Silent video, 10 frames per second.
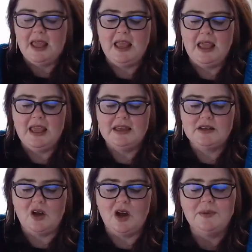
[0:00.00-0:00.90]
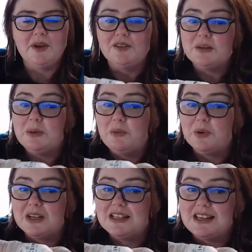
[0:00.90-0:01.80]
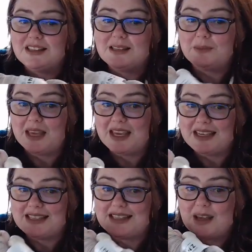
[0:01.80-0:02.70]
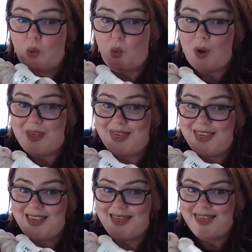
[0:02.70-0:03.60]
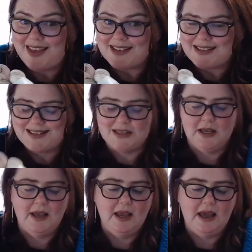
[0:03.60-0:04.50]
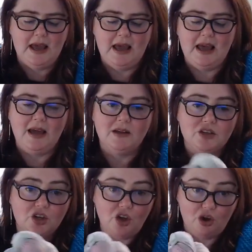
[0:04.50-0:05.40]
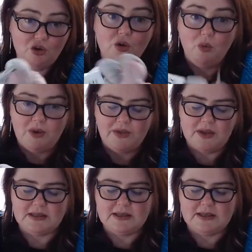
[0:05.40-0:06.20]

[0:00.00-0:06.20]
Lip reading: And I'm going to be putting together some kits with this, to go with this.